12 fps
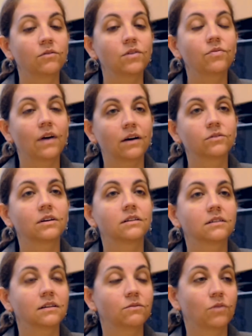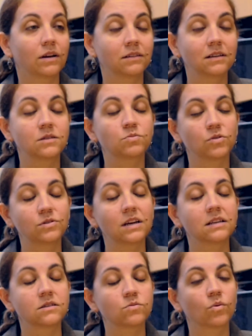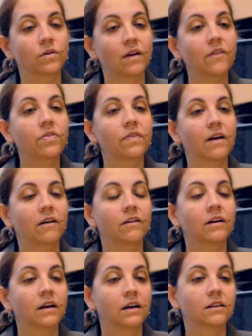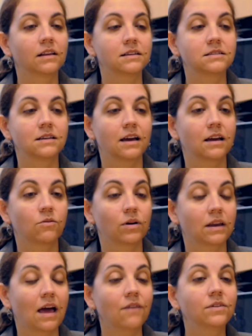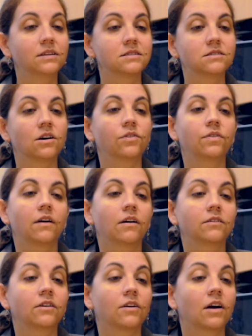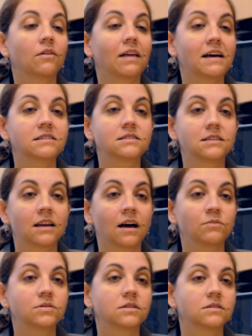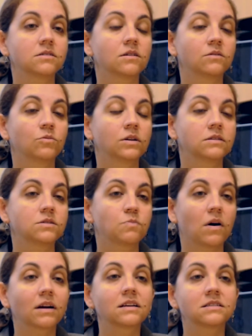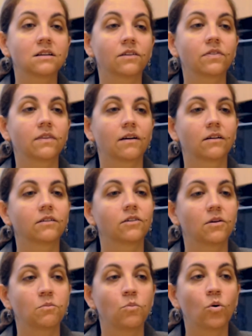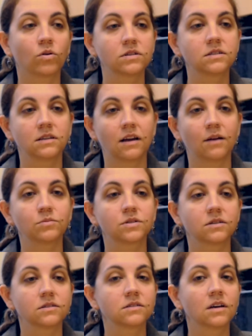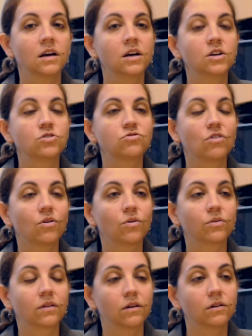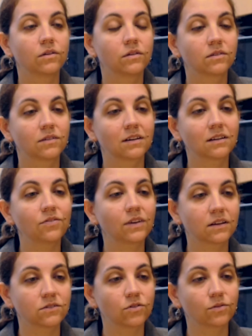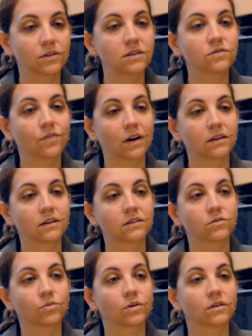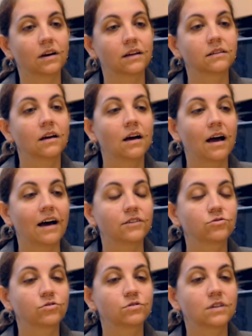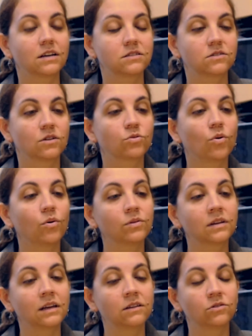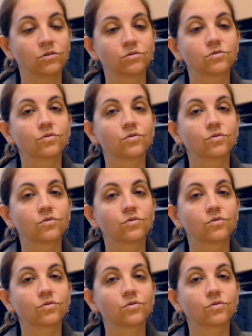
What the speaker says: we found that when these proteins were not there, let's say when heaven is not there, there are less synapses, and when spark is not there, there are more synapses. So the significance of these findings were that astrocytes not only induced